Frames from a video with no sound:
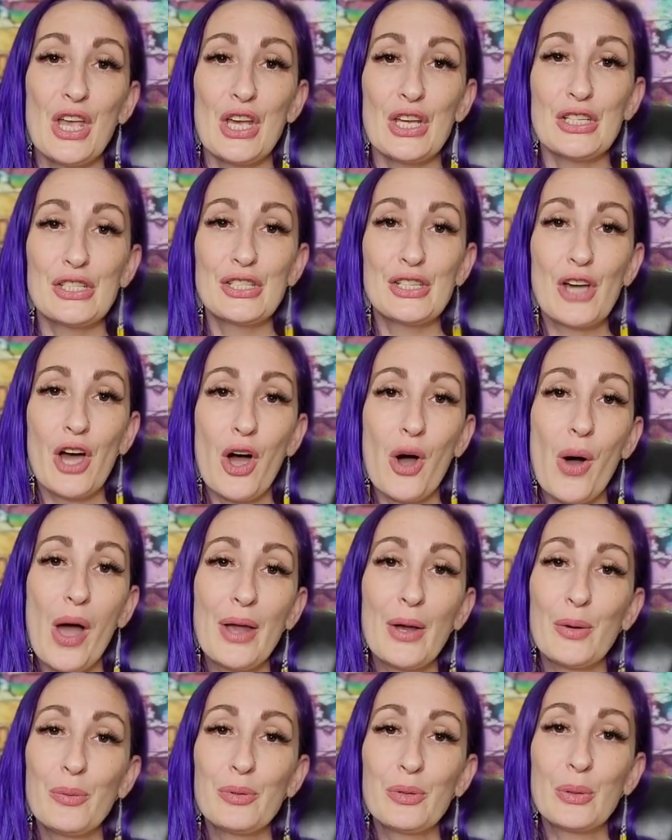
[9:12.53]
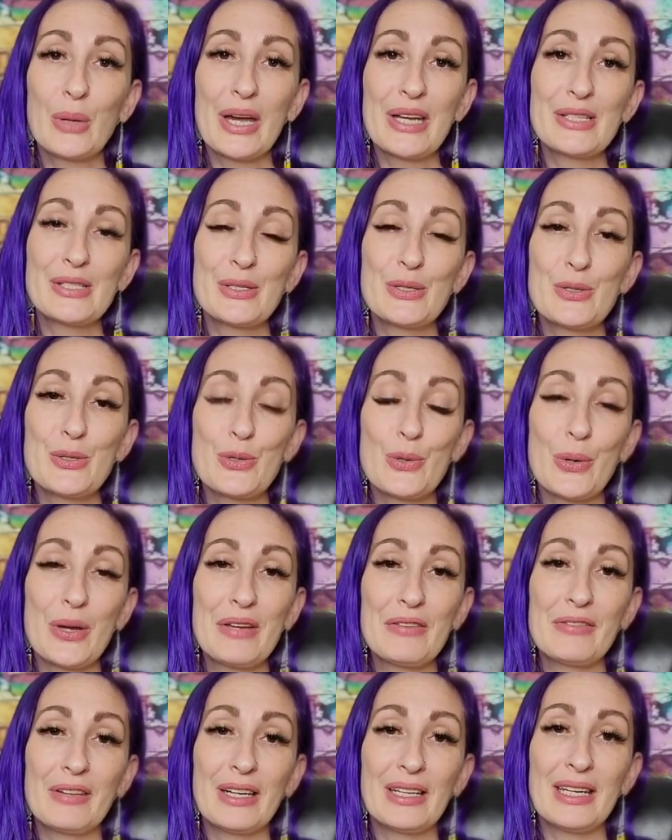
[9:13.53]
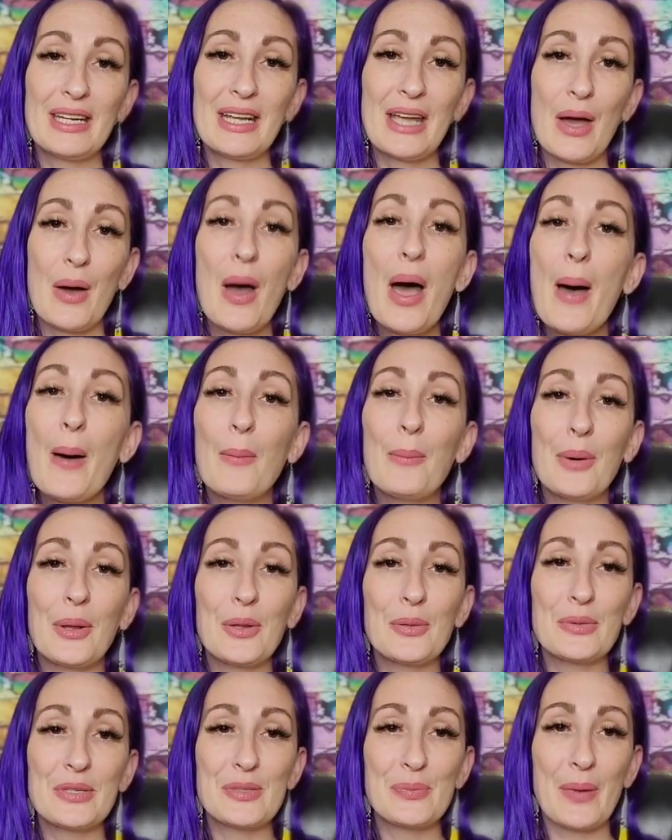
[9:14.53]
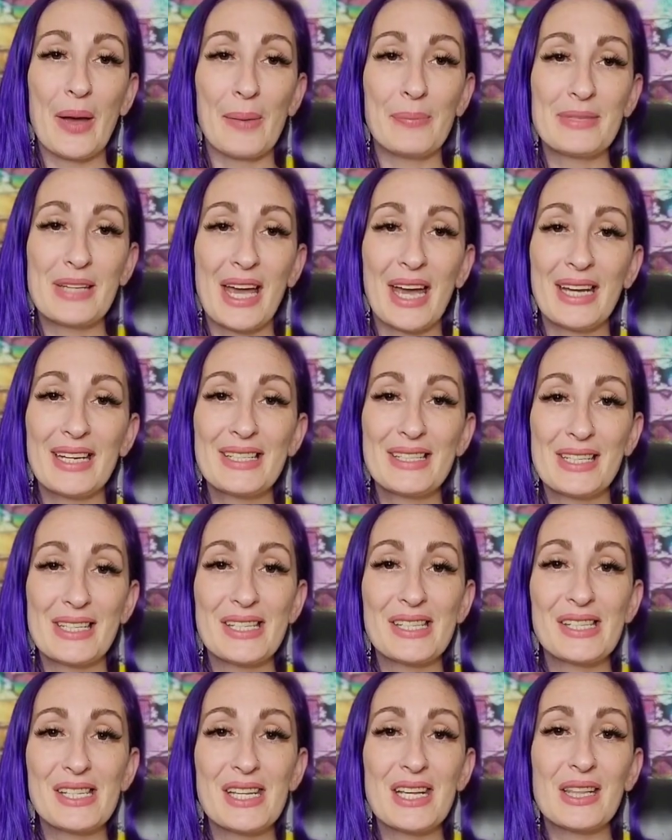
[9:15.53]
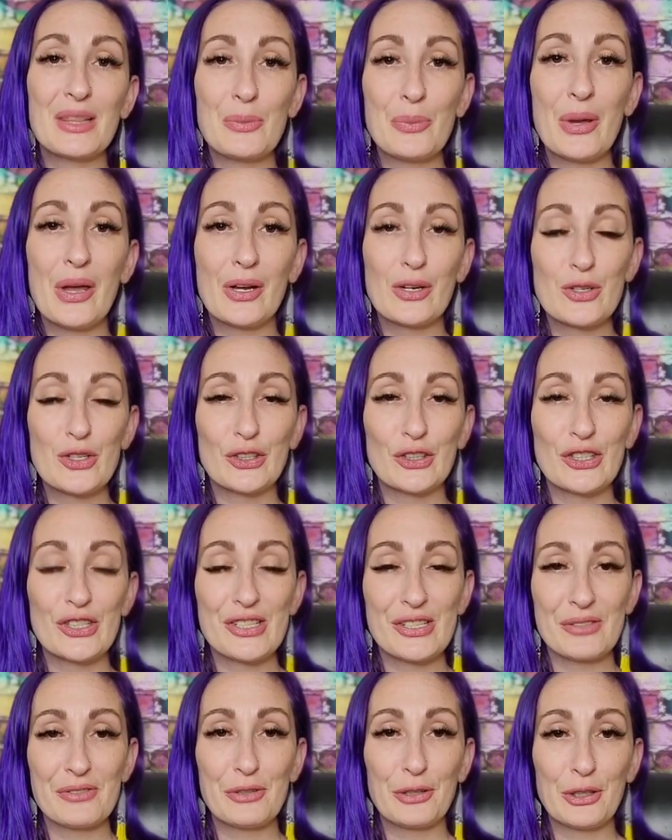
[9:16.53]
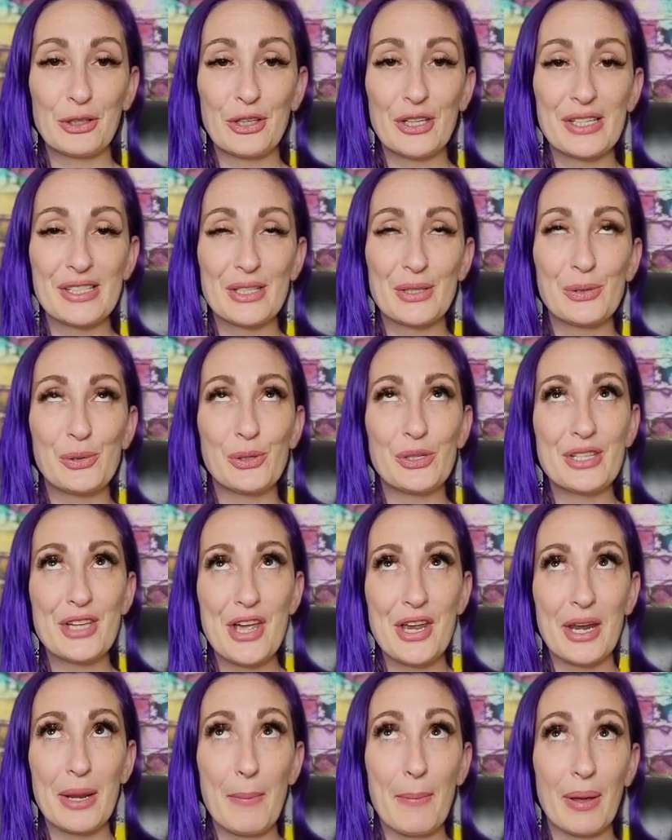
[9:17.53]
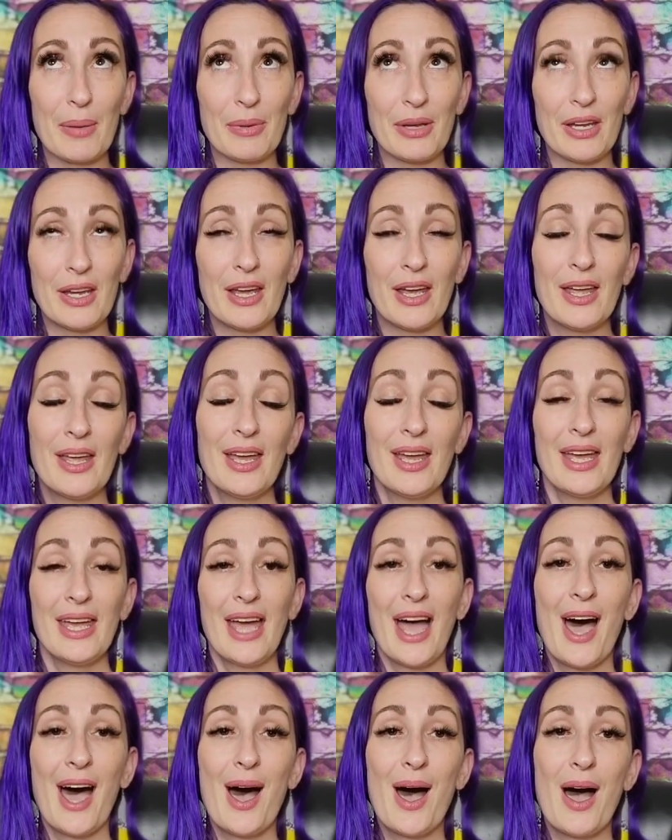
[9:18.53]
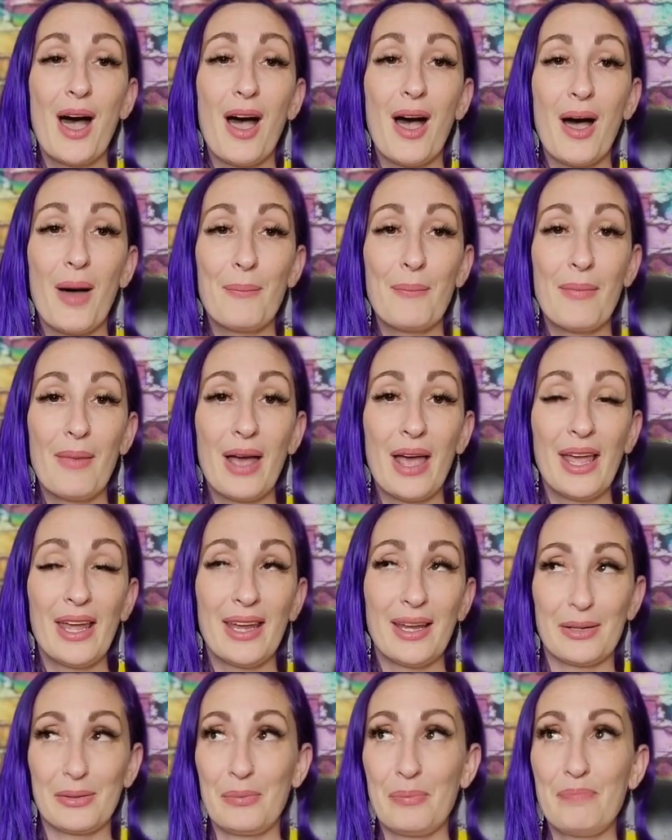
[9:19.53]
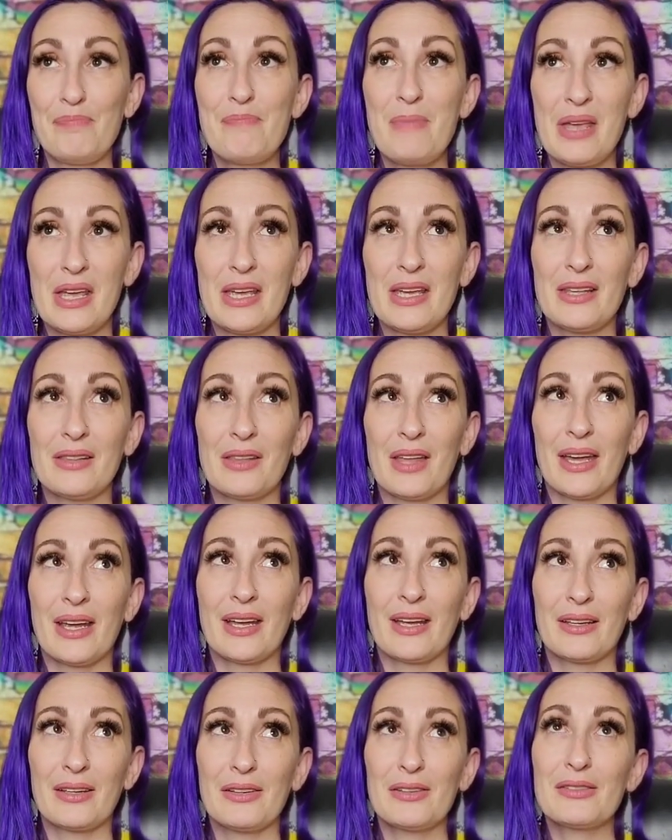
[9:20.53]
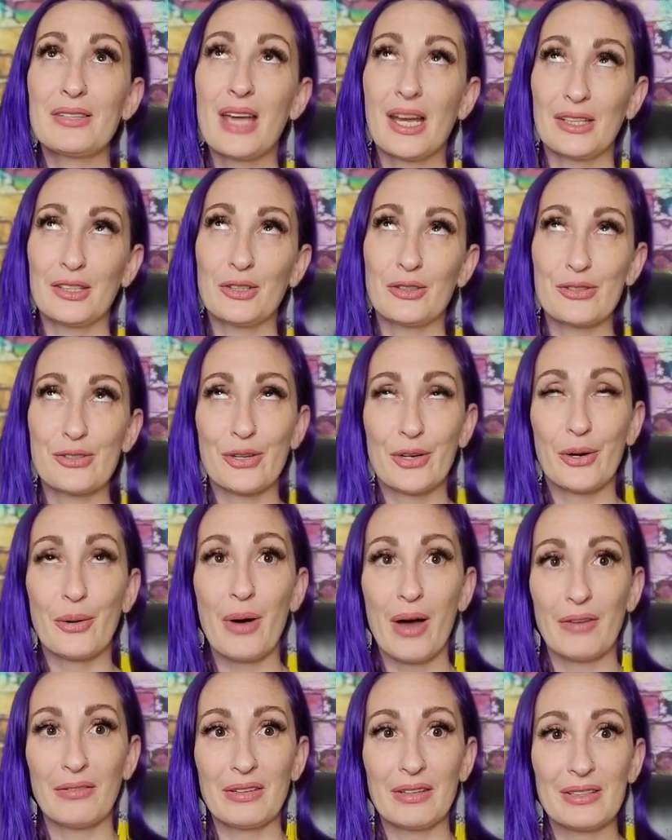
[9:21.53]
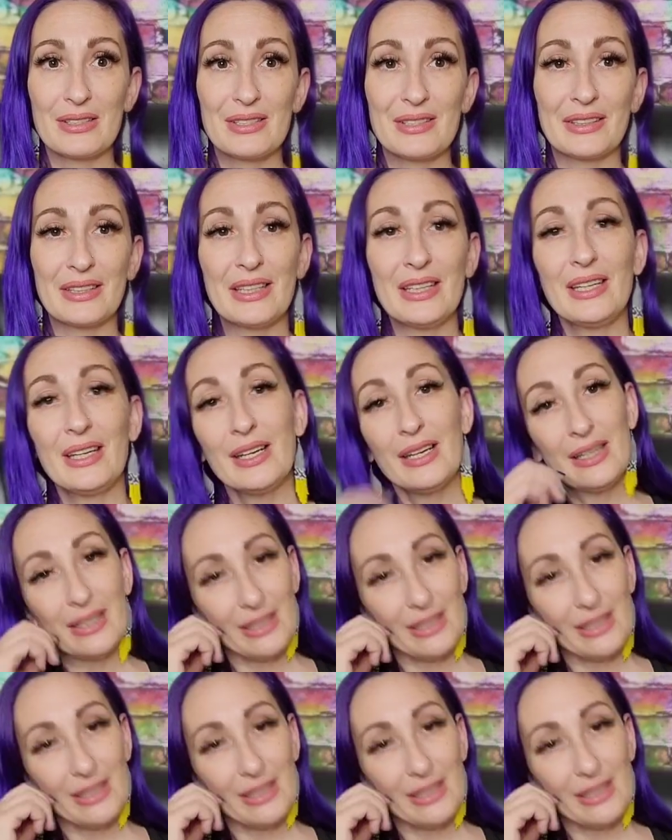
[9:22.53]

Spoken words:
So I hope you guys enjoy finding out how Bella was baptized and seeing the pictures of her as a little tiny baby. And me like 10 years ago, obviously.